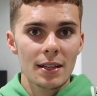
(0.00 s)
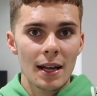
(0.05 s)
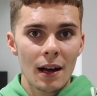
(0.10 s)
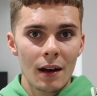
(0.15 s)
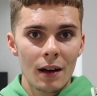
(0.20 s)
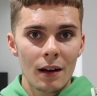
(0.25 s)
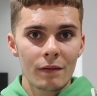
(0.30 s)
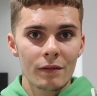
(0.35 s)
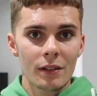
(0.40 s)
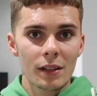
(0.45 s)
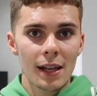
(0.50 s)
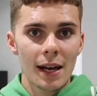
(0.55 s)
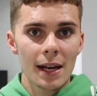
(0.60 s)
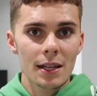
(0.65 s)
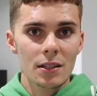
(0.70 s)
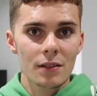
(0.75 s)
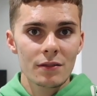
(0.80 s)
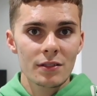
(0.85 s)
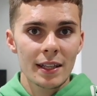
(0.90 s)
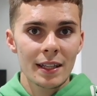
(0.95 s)
have the
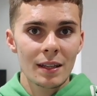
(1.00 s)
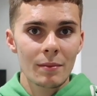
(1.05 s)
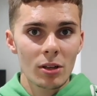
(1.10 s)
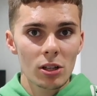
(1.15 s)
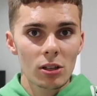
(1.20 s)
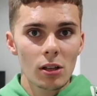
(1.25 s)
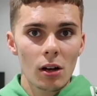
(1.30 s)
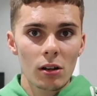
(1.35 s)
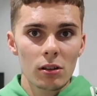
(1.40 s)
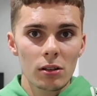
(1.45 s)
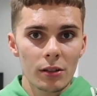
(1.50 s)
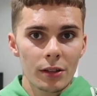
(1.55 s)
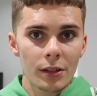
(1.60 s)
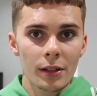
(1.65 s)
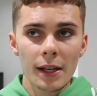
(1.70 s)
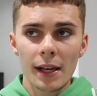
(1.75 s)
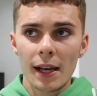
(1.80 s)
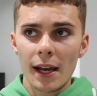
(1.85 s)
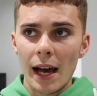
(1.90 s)
likes of Sydney McLaughlin,